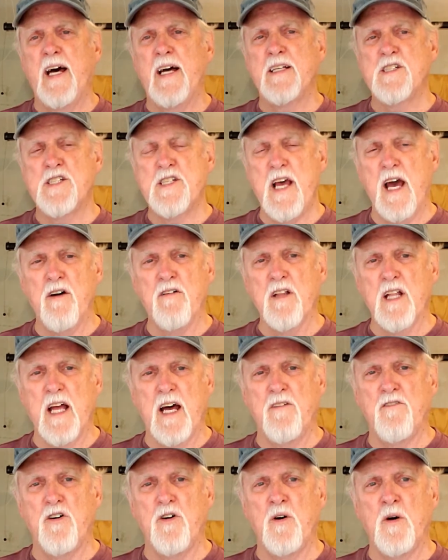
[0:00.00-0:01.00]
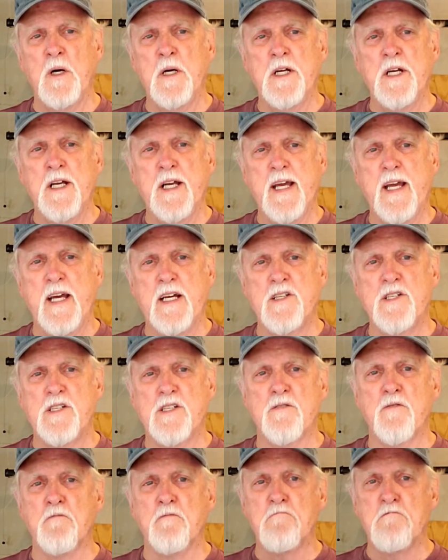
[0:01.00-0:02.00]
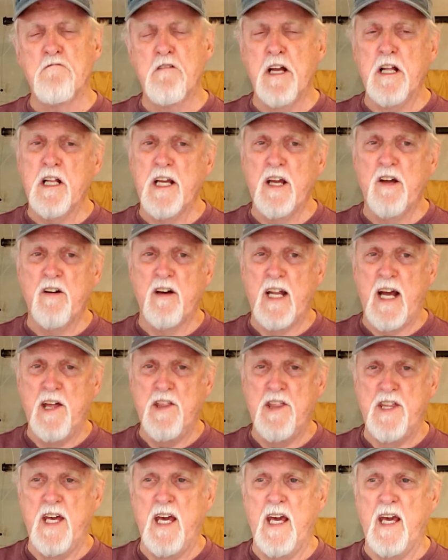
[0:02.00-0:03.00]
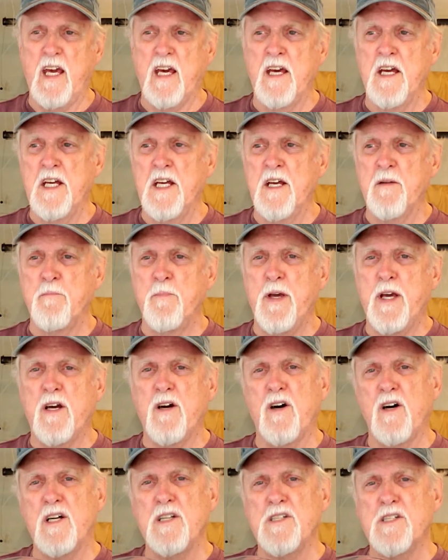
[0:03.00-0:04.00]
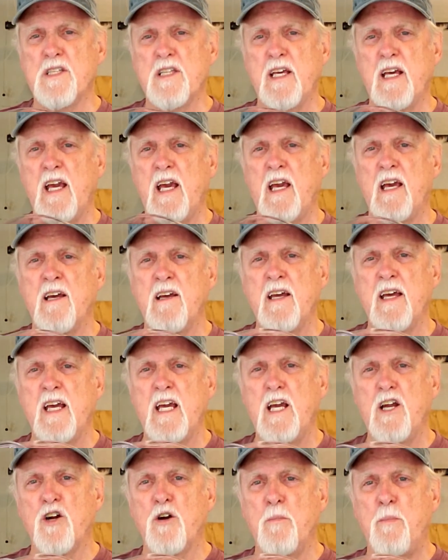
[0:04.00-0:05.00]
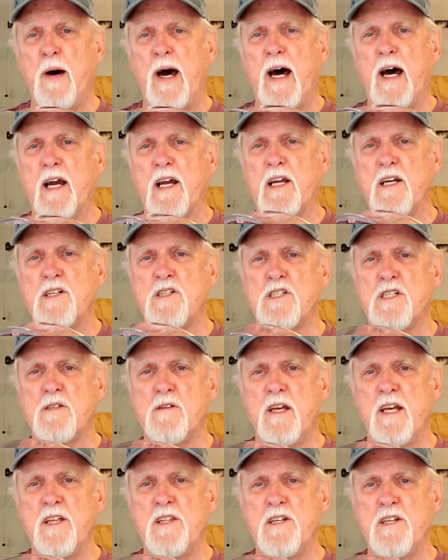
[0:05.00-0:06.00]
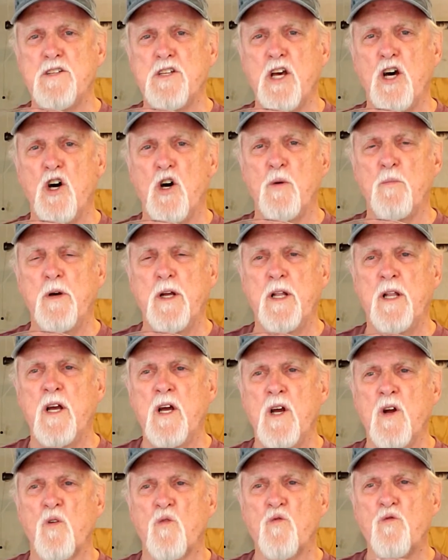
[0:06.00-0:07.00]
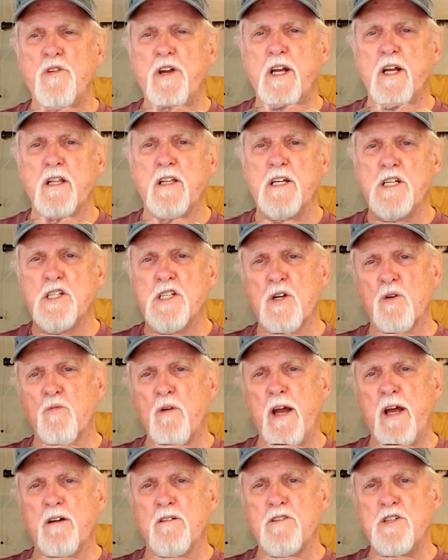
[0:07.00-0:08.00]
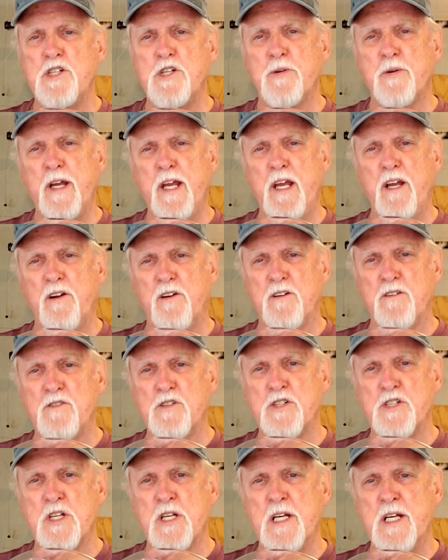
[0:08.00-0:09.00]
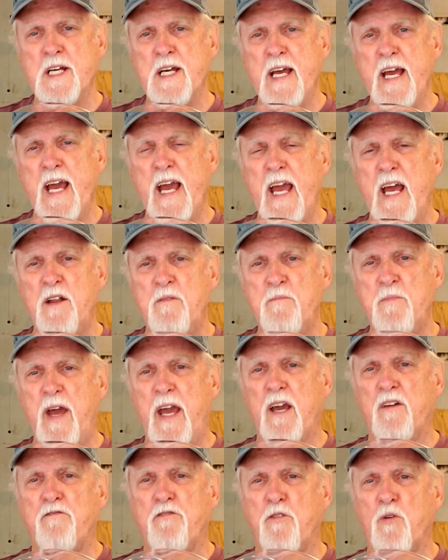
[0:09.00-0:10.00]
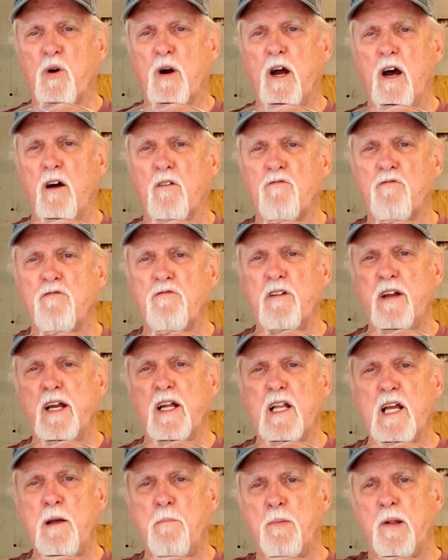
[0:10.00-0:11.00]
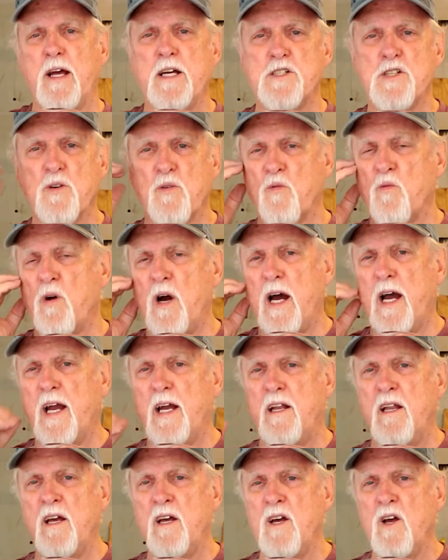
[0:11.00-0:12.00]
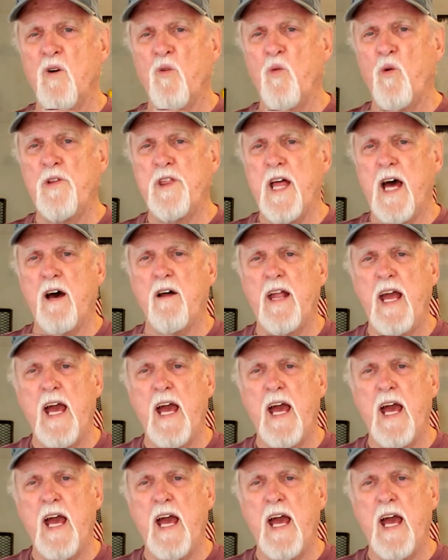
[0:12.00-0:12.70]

Sound level is really good, I think, because the ear pockets in this helmet really surround your ears and make for a really pleasant ride without